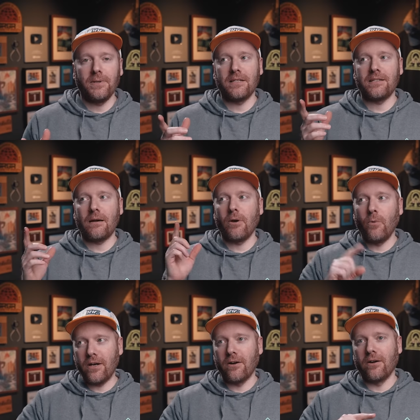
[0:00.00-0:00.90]
because now my
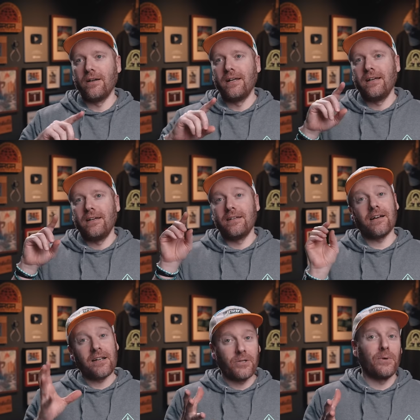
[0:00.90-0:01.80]
winner is
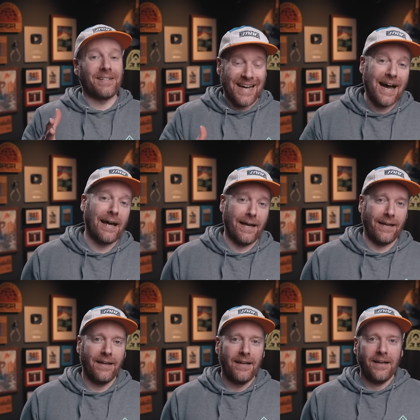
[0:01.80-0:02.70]
also a
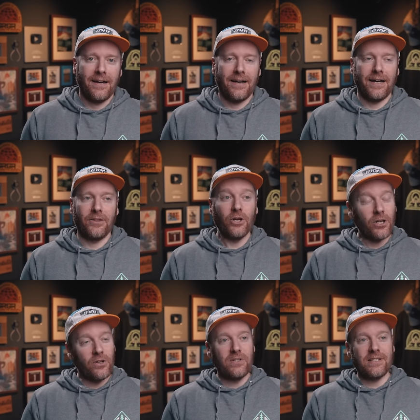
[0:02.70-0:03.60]
tie. Uh, the
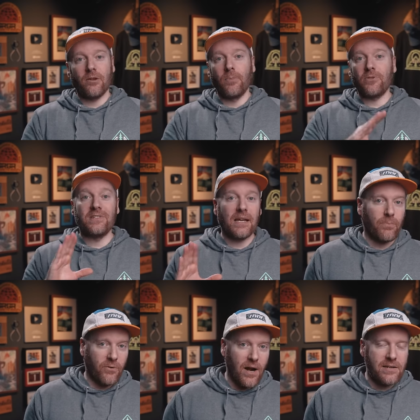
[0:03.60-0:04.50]
good news is that they're both the same
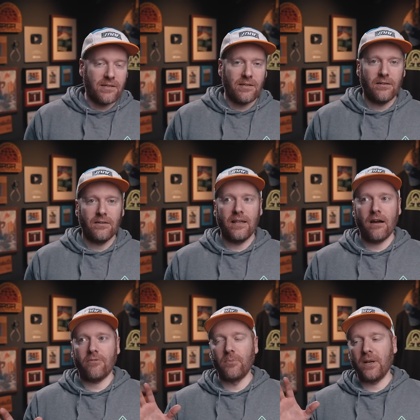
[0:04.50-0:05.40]
price, they
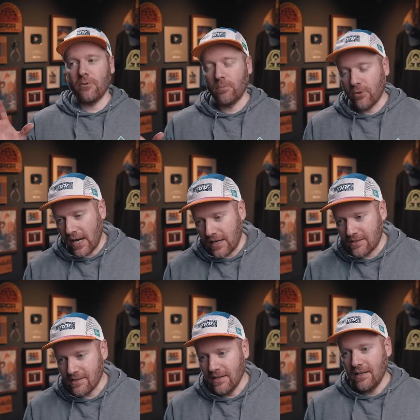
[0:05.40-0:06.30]
are from different
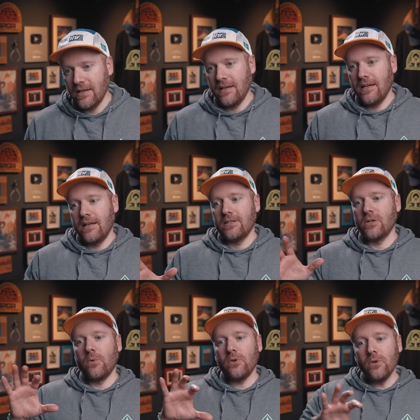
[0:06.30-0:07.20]
brands,
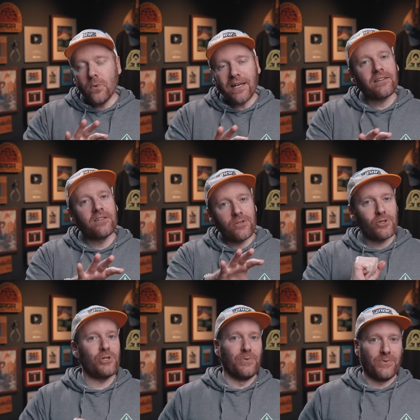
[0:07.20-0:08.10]
so you get to
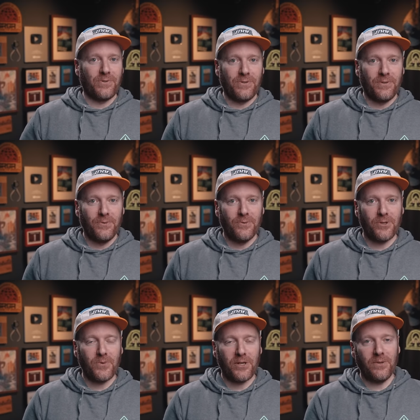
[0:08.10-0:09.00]
choose
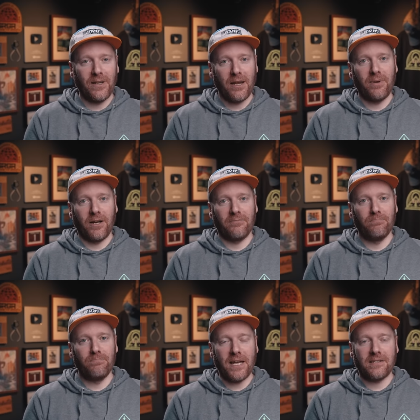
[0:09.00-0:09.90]
which one you like better.
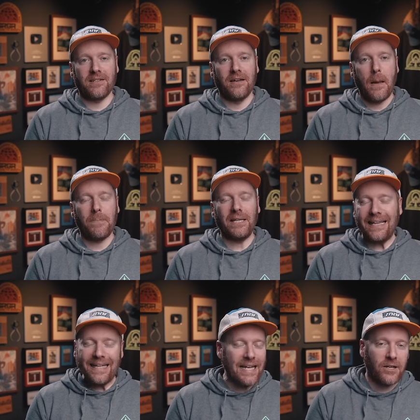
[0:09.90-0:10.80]
Best
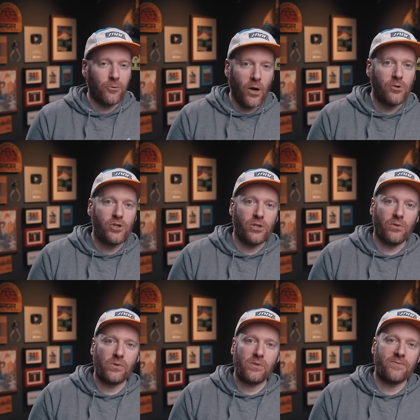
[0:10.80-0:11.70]
plated road
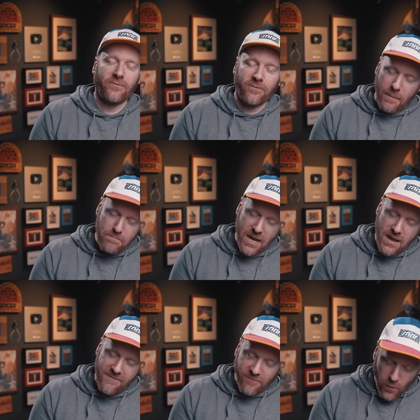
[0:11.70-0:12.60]
shoes from
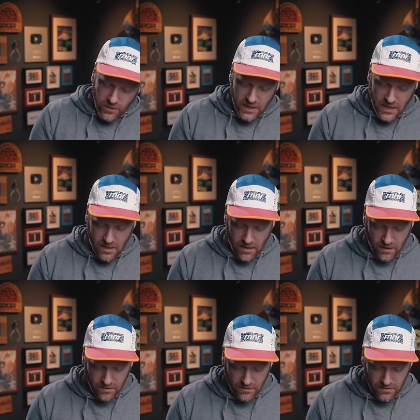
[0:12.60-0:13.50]
me for the year